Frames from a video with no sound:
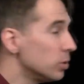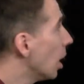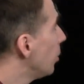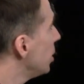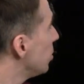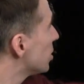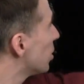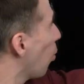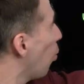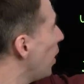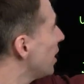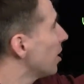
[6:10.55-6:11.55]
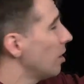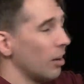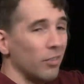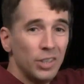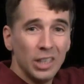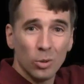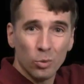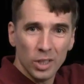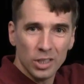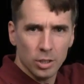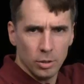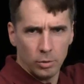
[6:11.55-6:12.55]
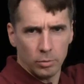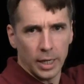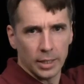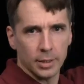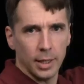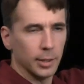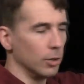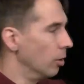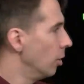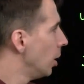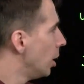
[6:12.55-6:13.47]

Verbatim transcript: W is the width of the original rectangle.